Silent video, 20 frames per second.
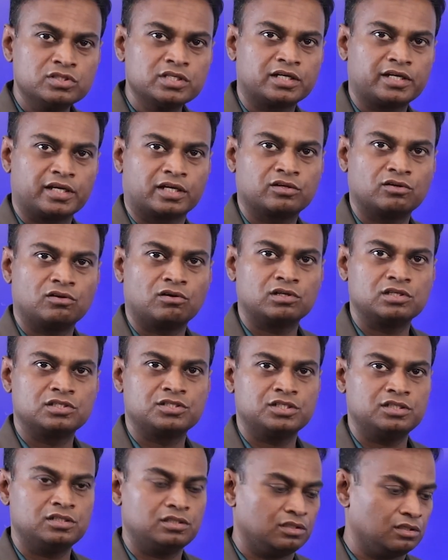use the
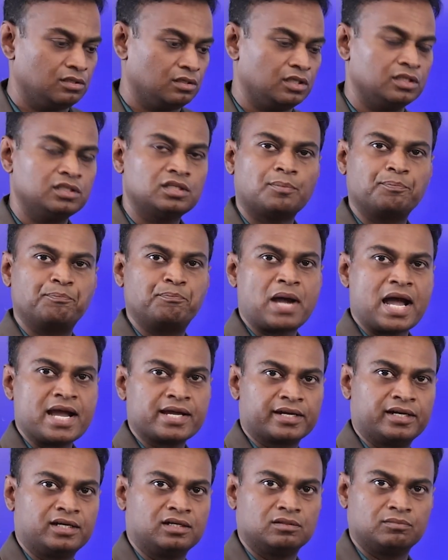technology in the
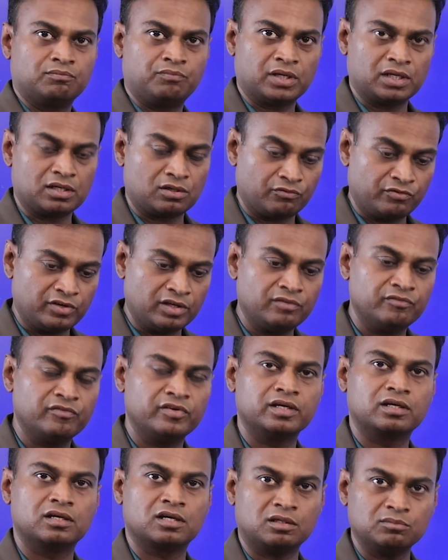back end, but when
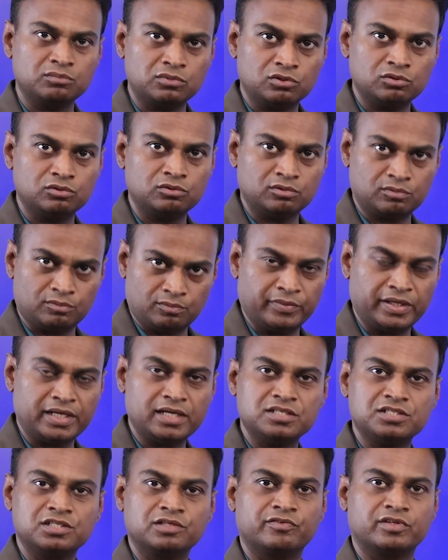we come to
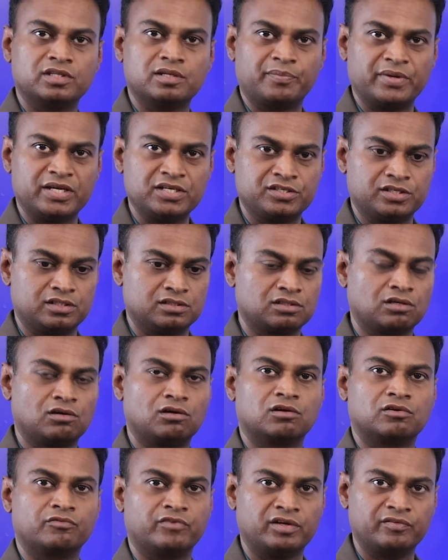managing with the patients,
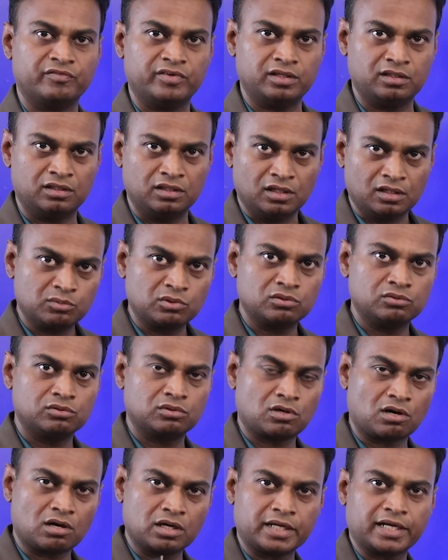or when we come
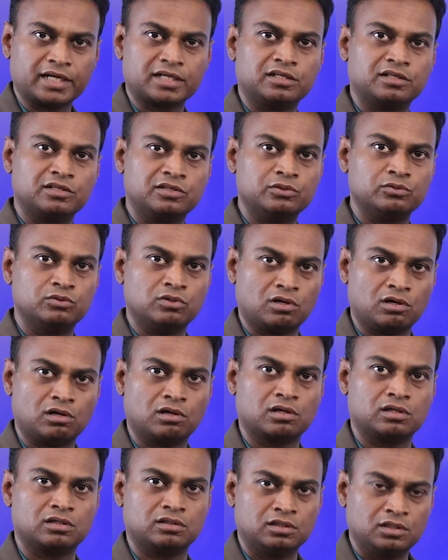to contacting you,
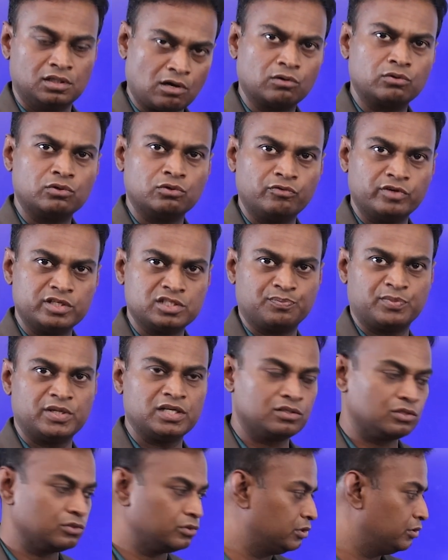or how do we
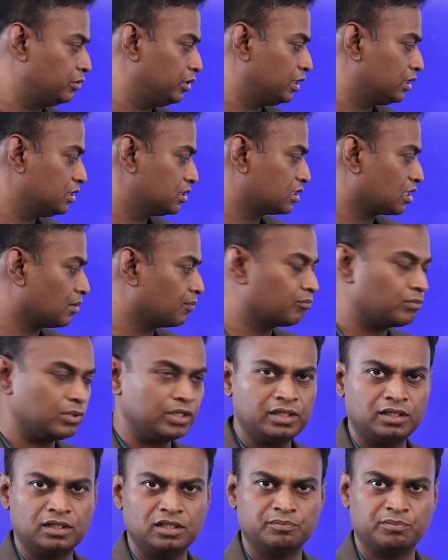speak to you, it is
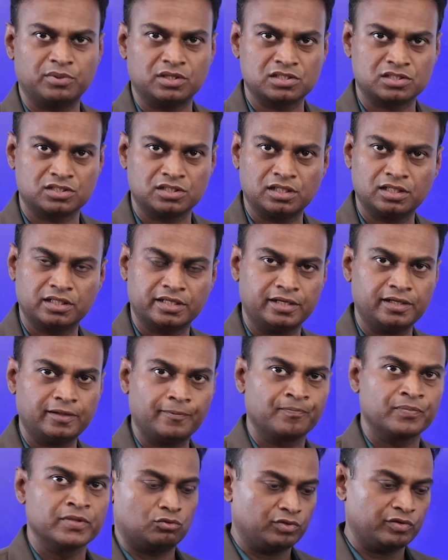completely personal care.
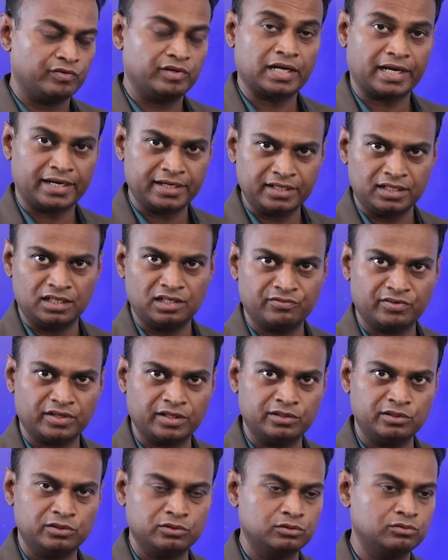So we will
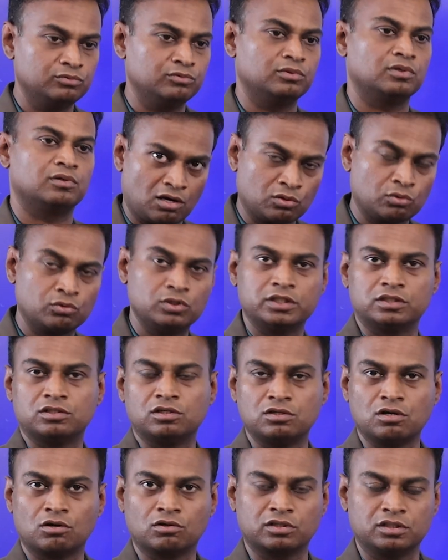identify you. Not only
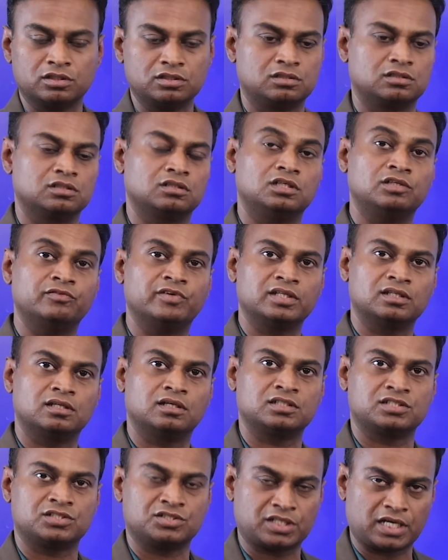the doctors, even
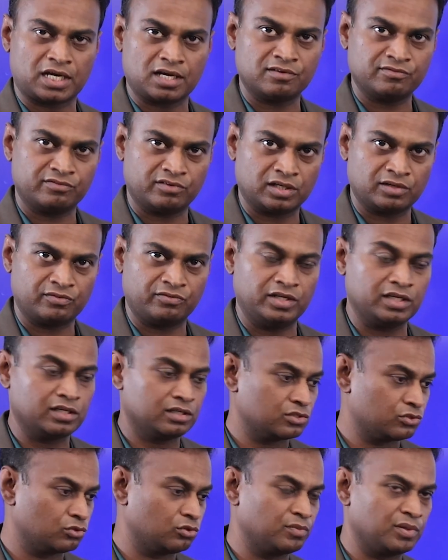the staff at
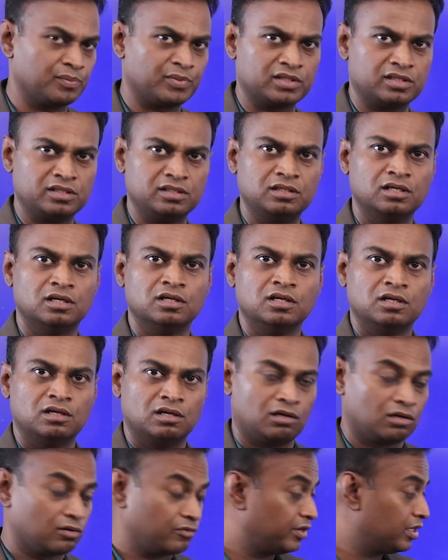Fidicus Homeopathy
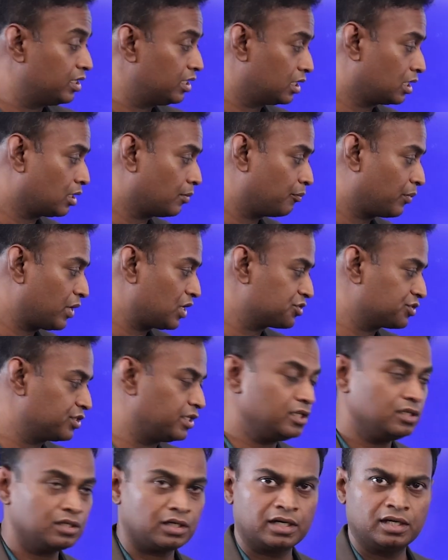are very
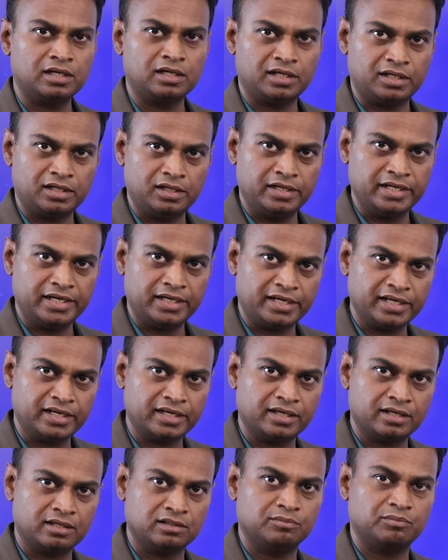compassionate and they
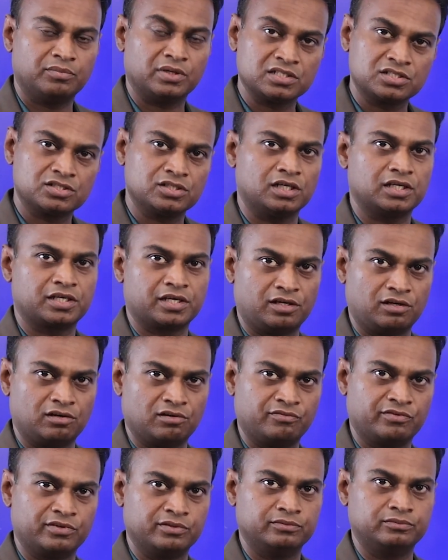take personal care
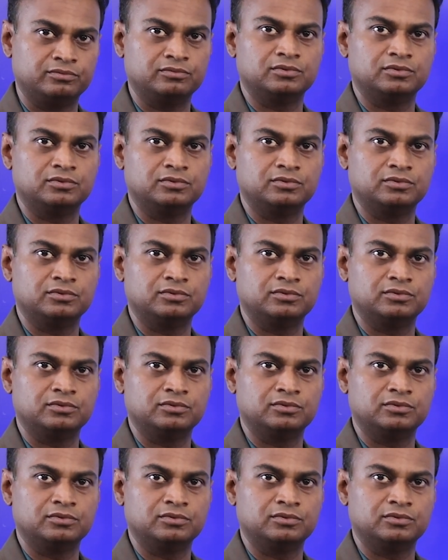of you.